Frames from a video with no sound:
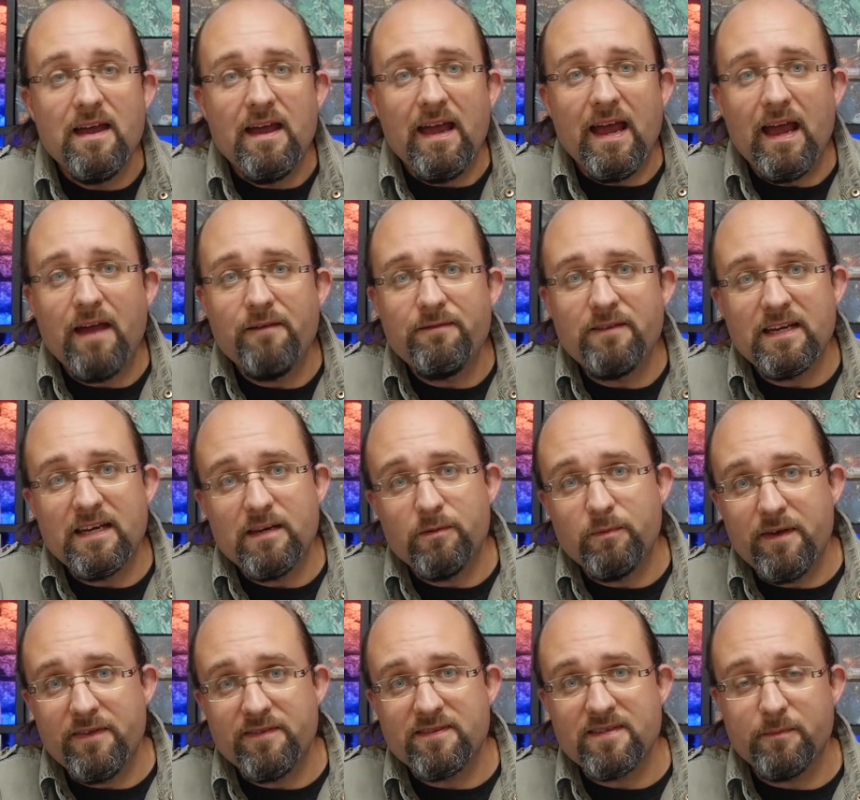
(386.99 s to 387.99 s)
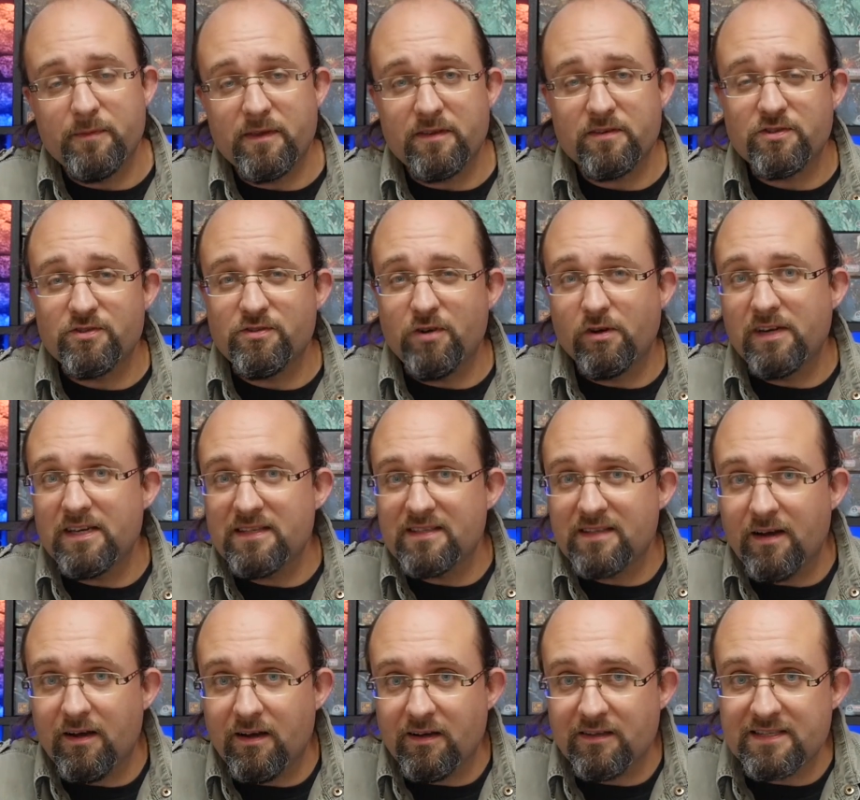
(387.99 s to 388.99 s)
heavily with some of the strongest
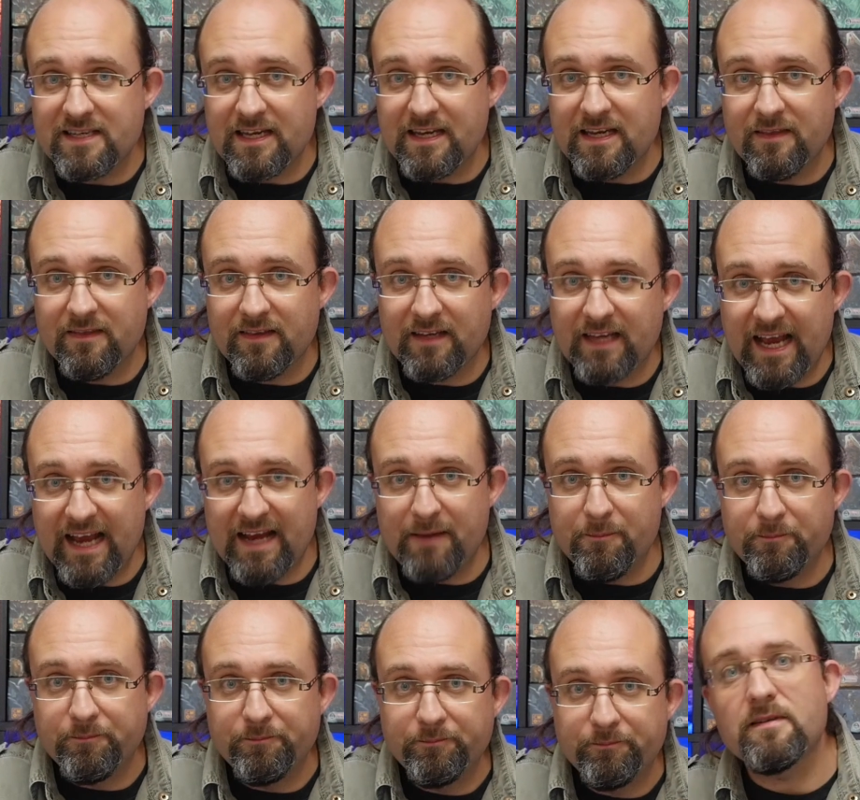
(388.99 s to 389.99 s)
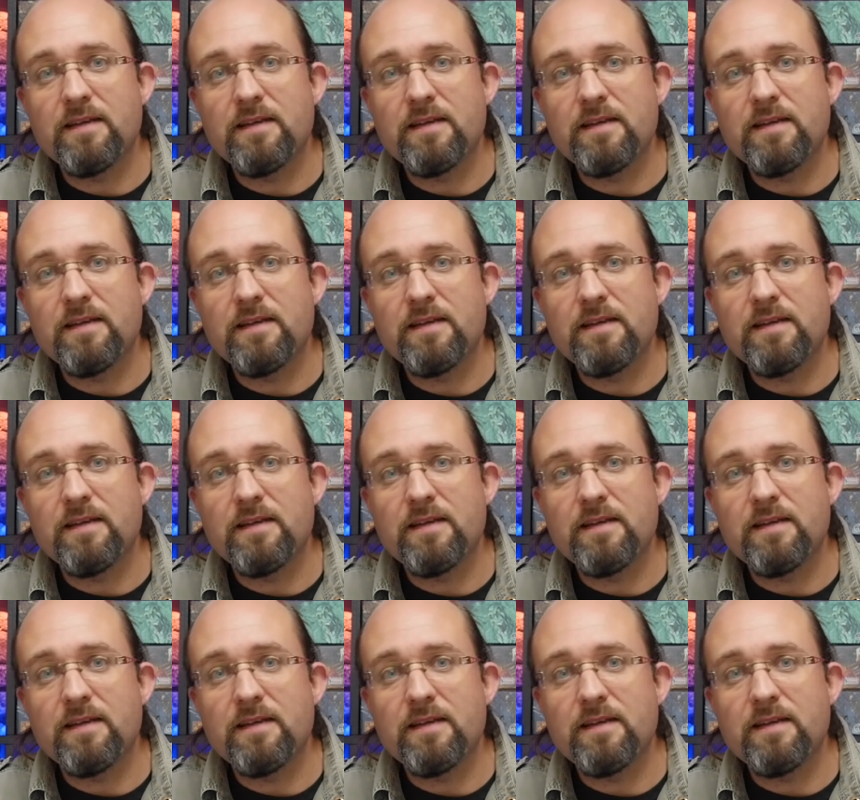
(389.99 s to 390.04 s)
cards in the game.